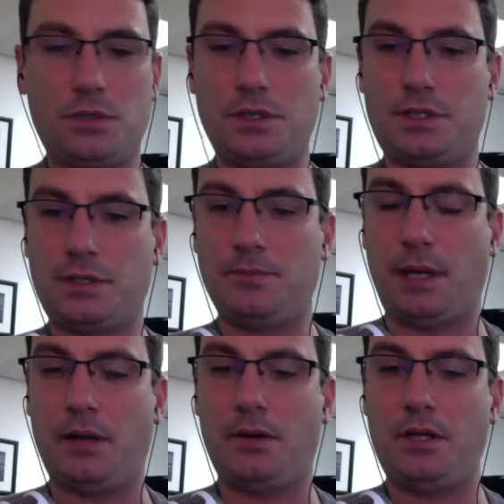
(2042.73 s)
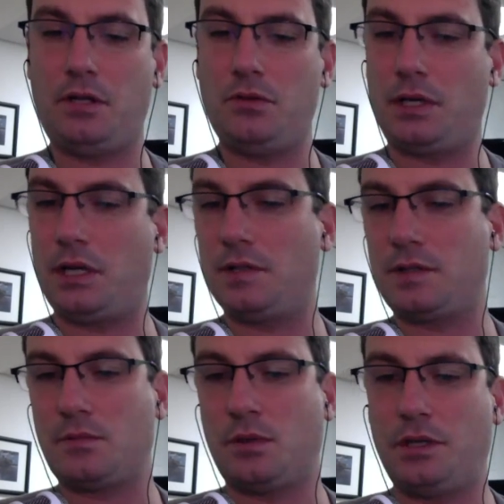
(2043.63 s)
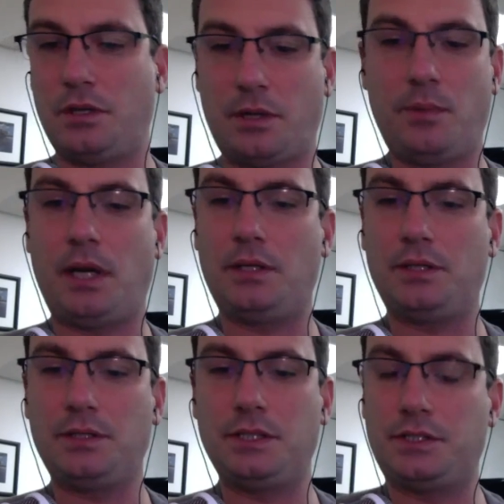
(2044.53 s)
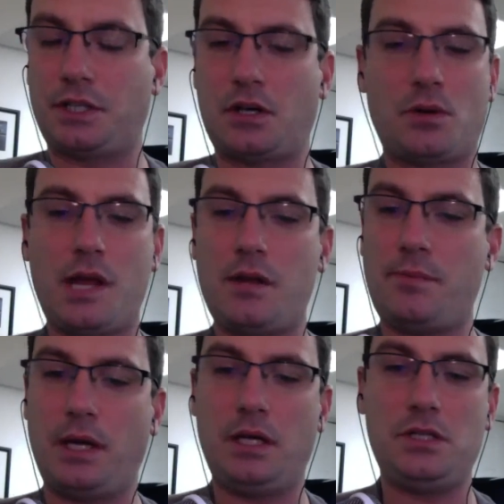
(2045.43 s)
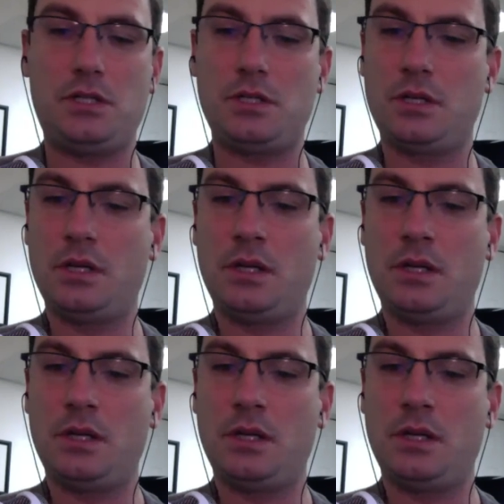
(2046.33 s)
is comparing you against one of your competitors, is to create a page